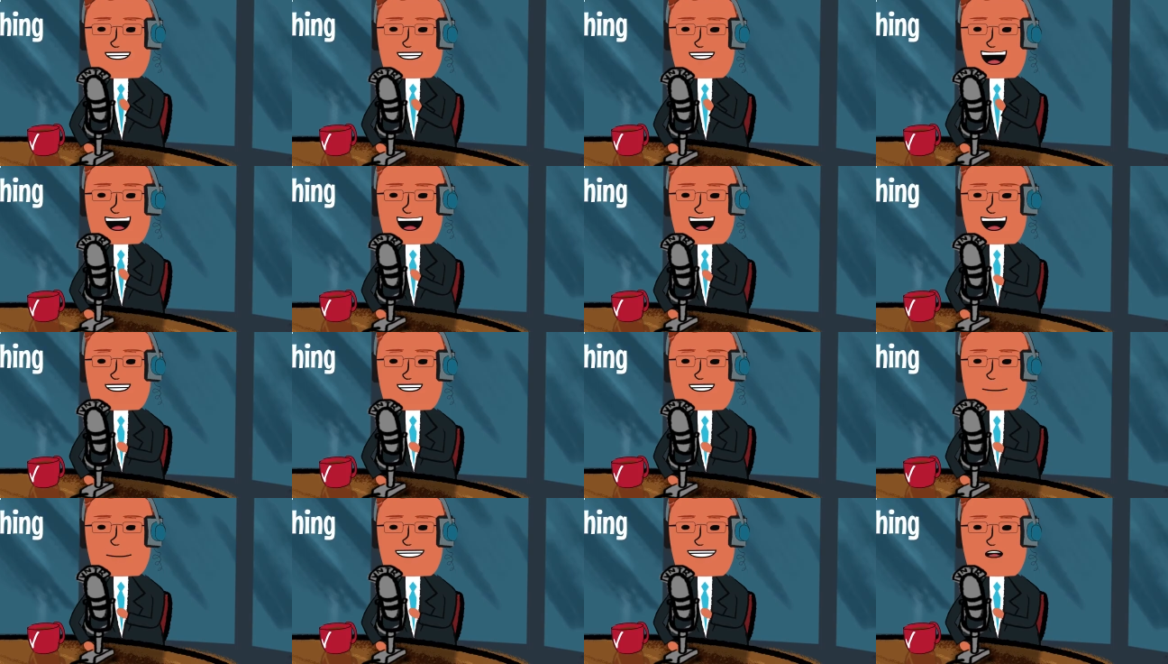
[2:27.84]

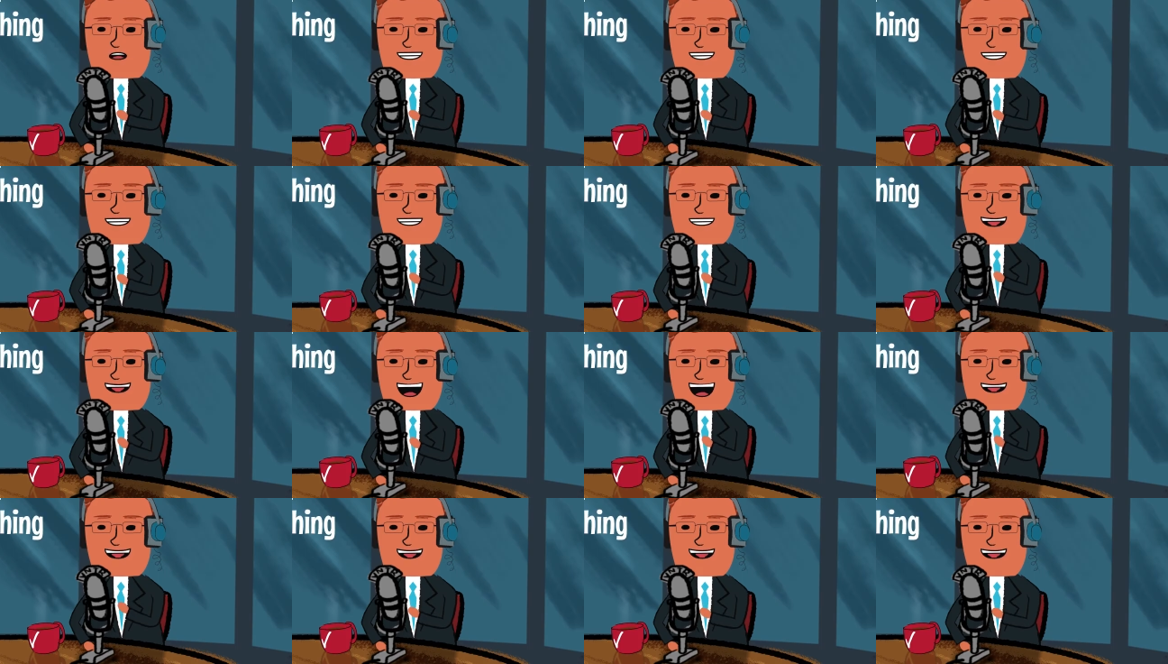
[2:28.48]
and
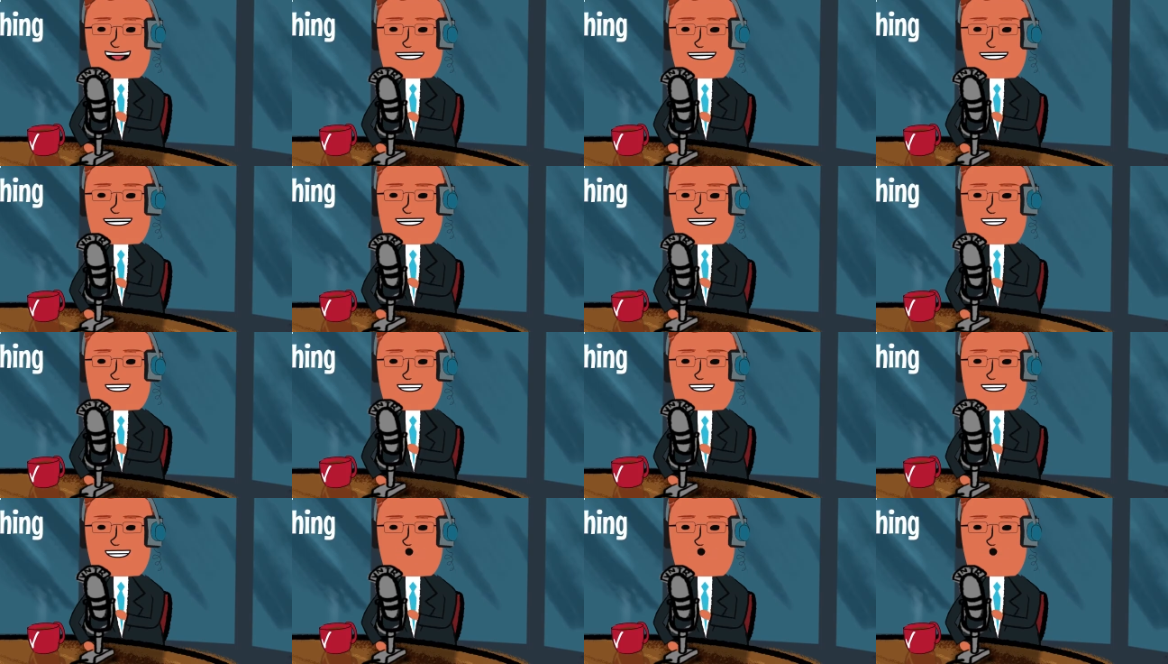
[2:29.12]
call it
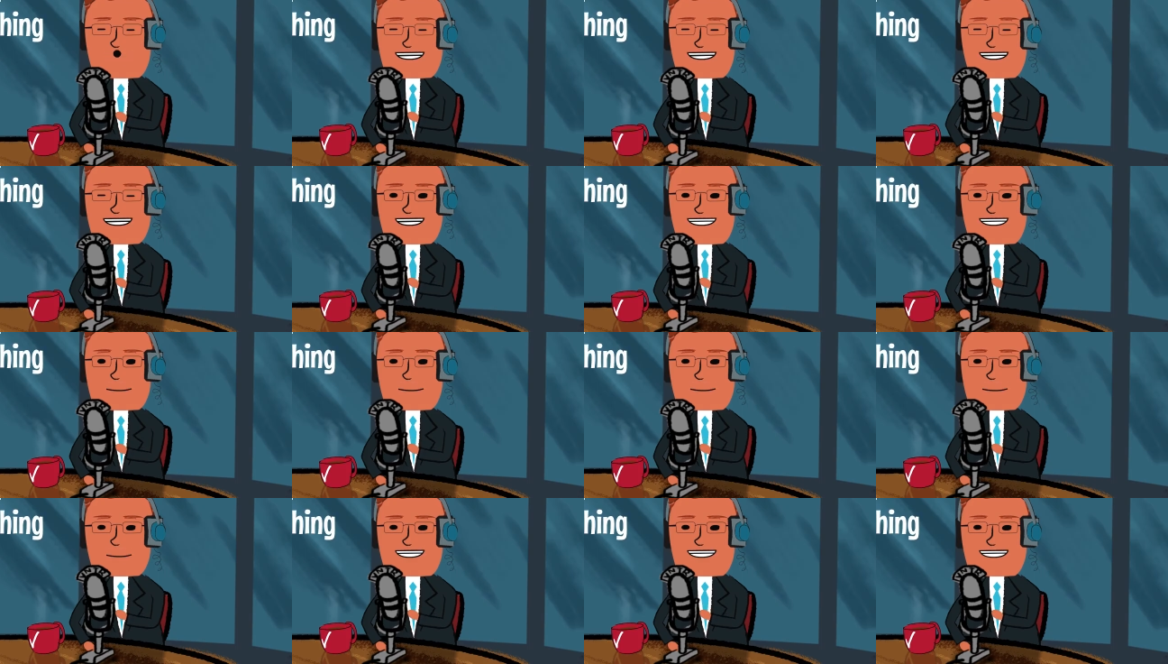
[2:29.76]

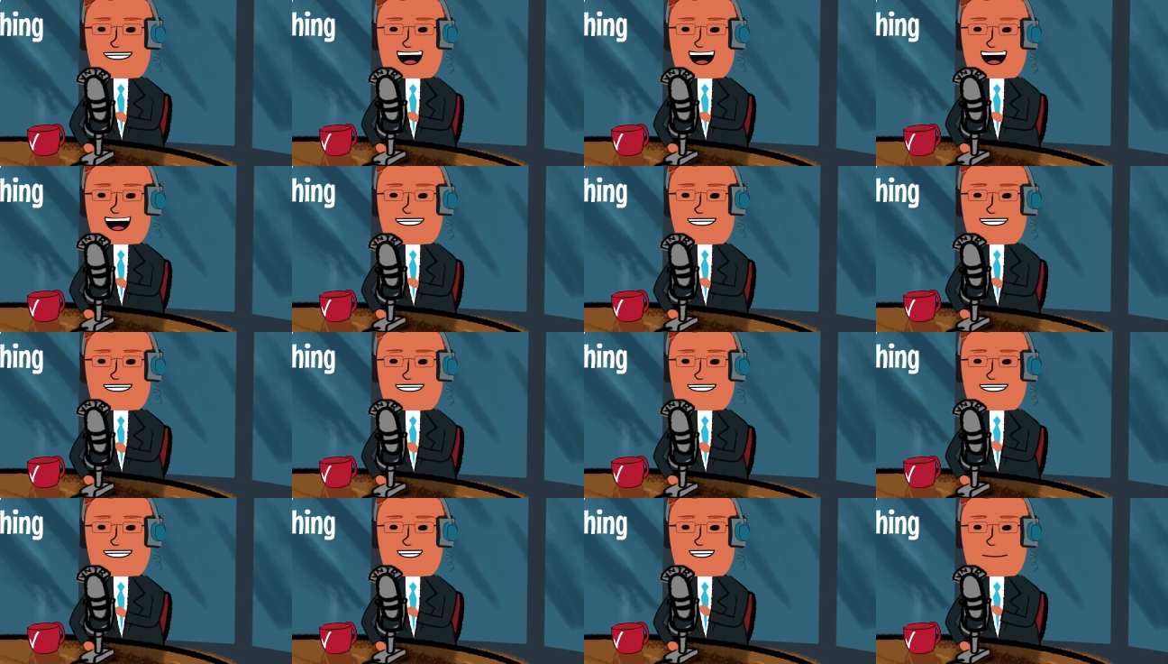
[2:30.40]
means
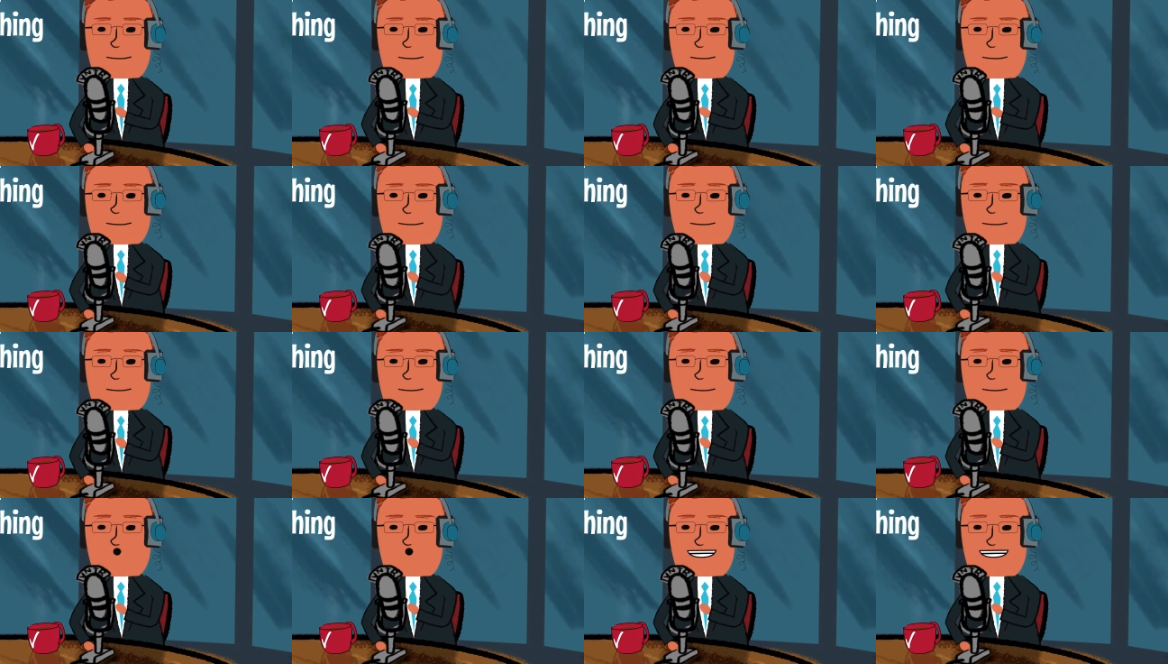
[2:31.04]
canceling,
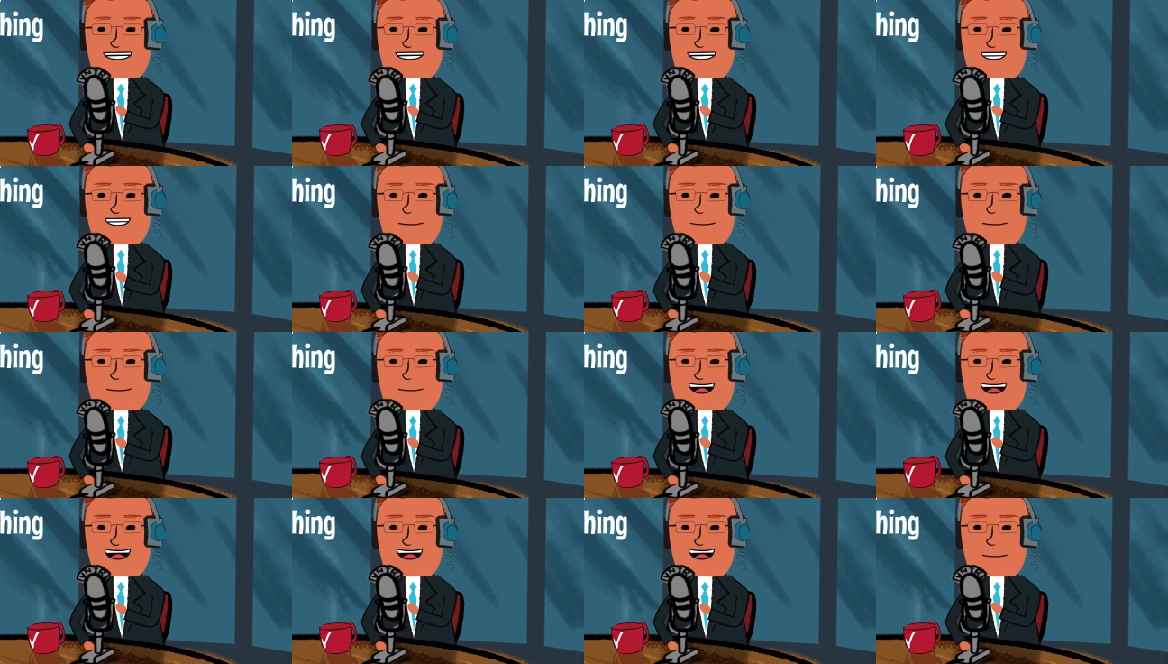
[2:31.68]
quitting,
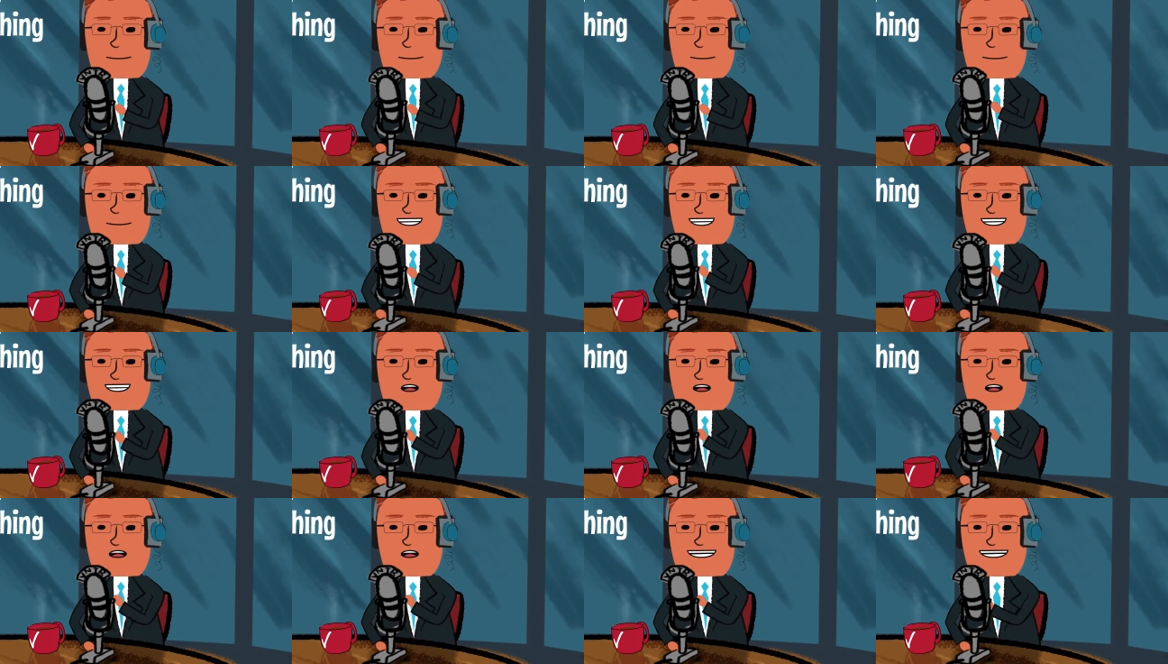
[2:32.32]
or
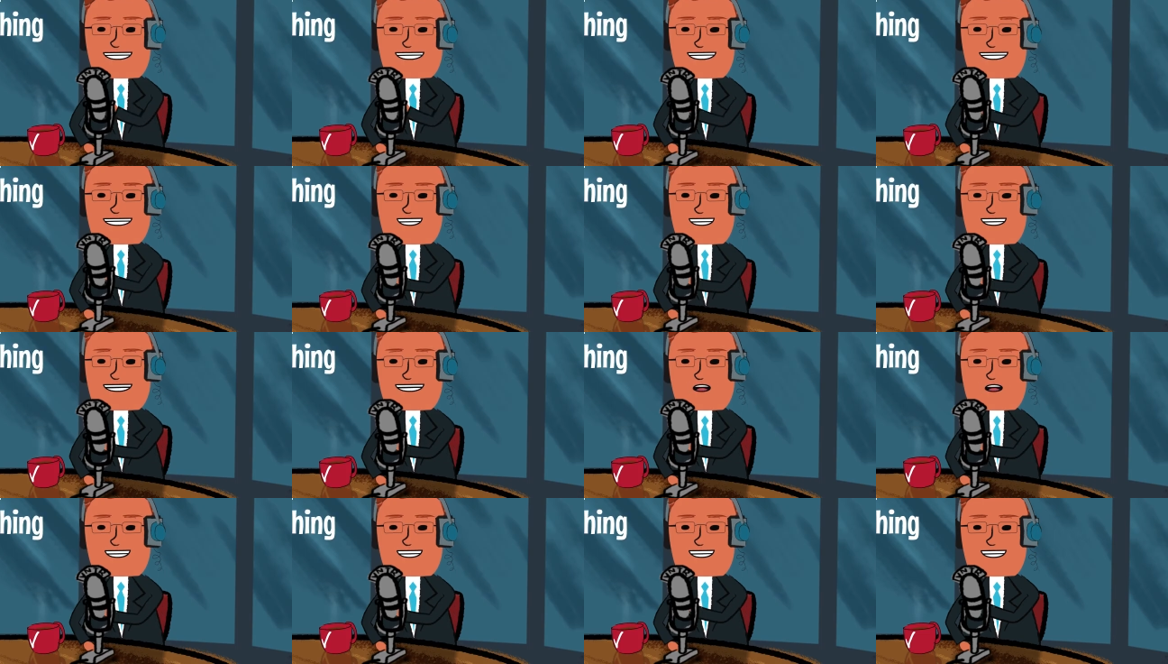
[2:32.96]

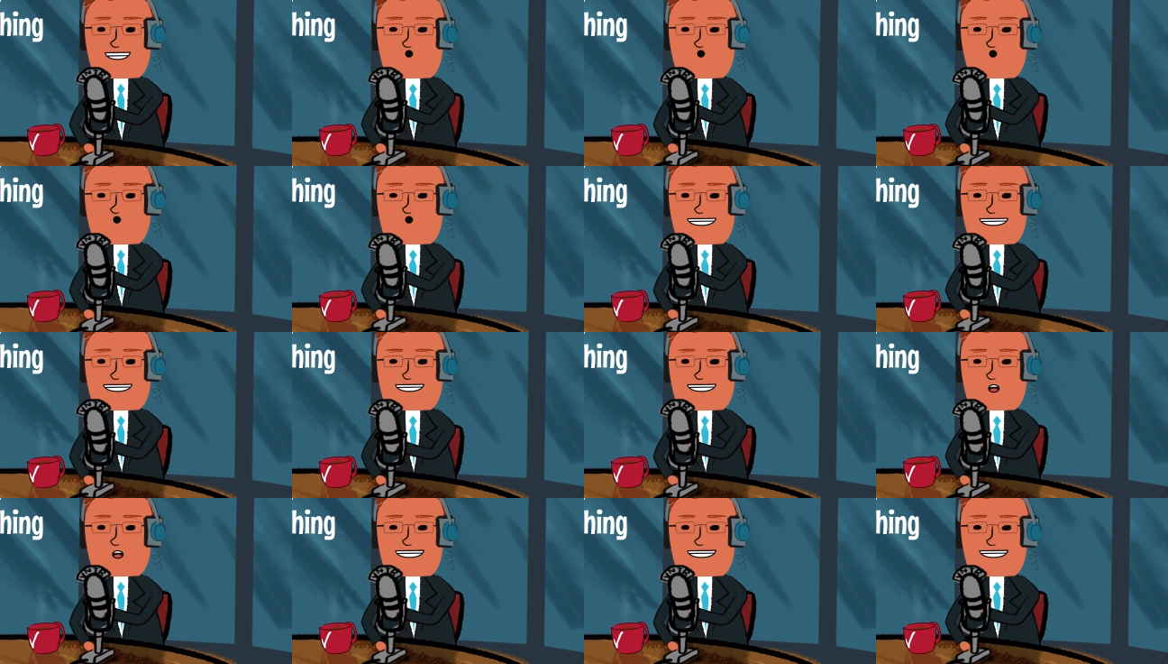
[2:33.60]
declaring the
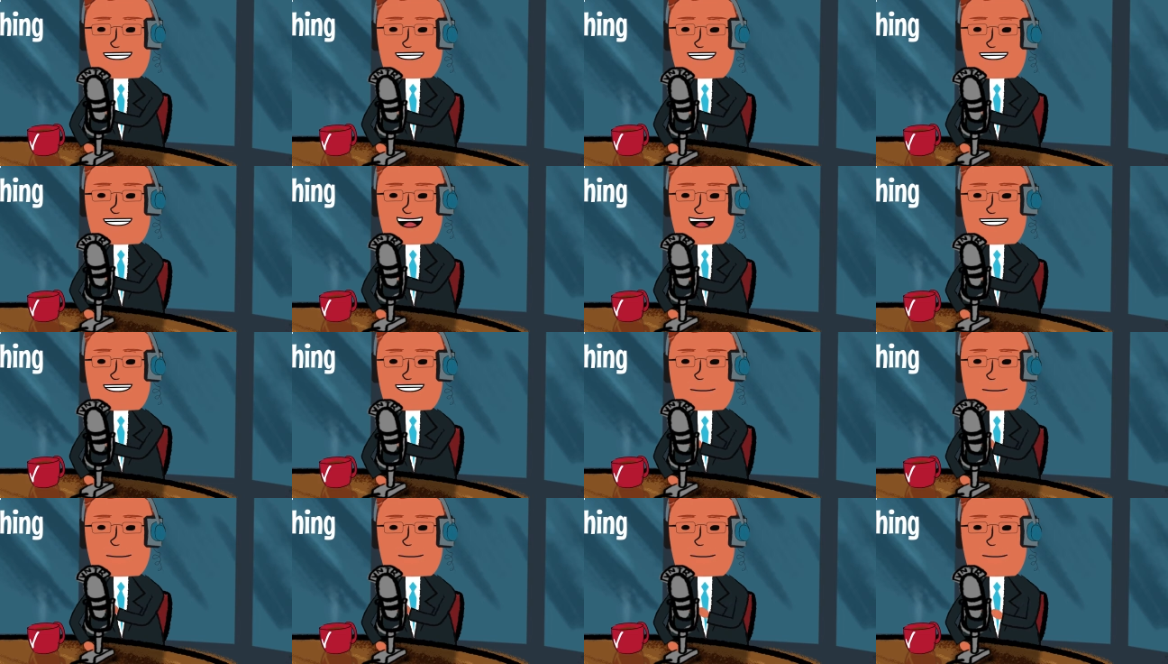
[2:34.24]
result of
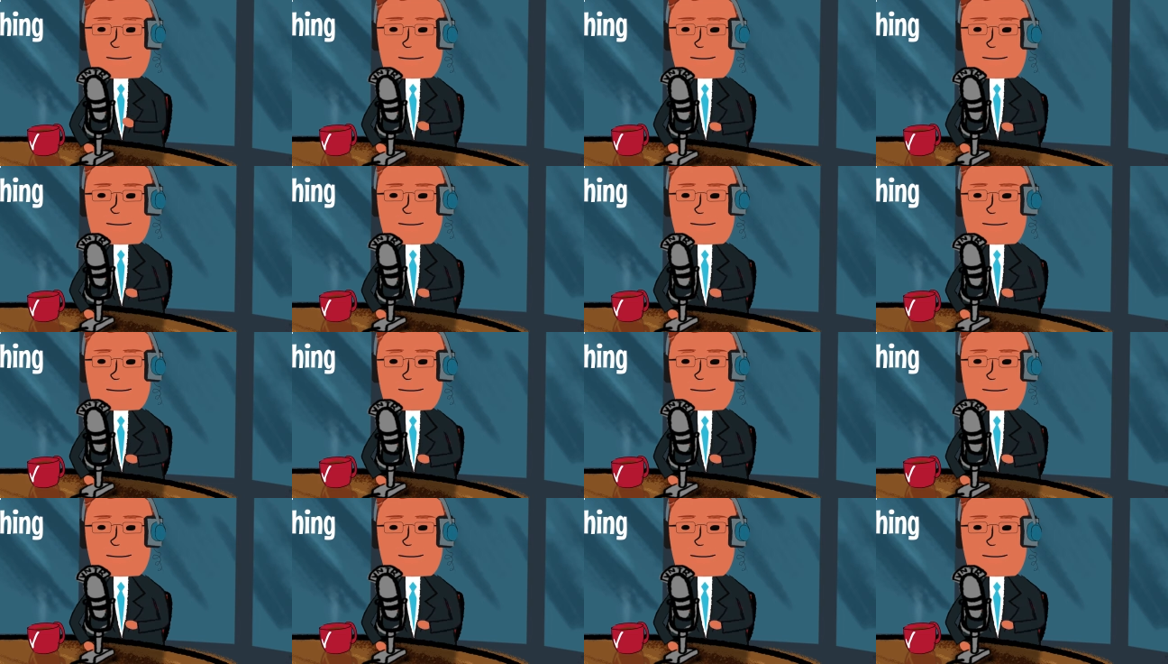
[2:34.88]
something.